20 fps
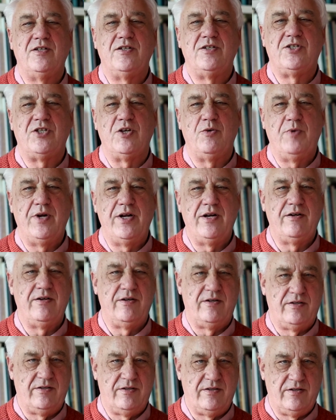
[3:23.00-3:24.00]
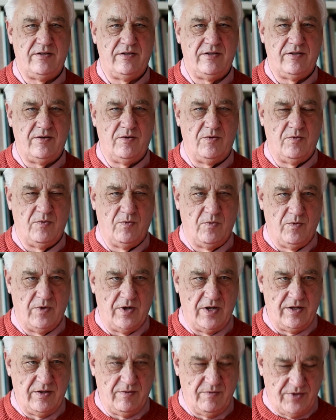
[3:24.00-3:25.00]
So when
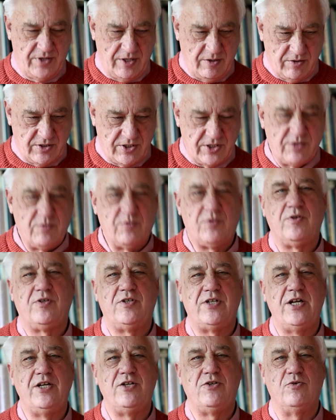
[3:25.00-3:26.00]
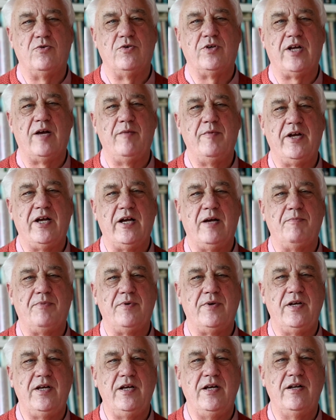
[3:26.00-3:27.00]
there was this TED Talk coming up
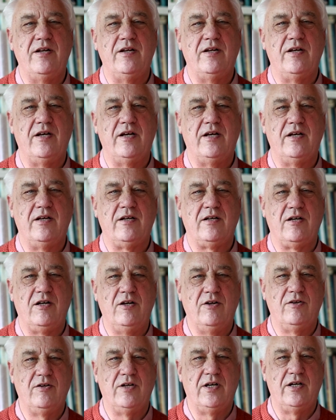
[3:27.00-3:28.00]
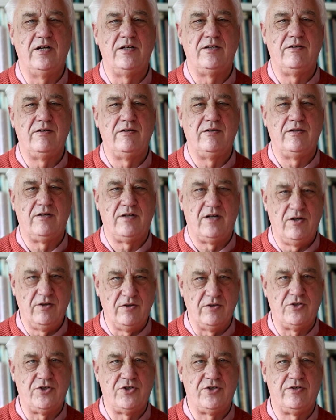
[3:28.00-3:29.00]
in
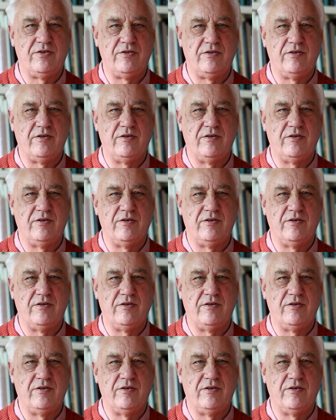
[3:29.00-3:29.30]
Cluj,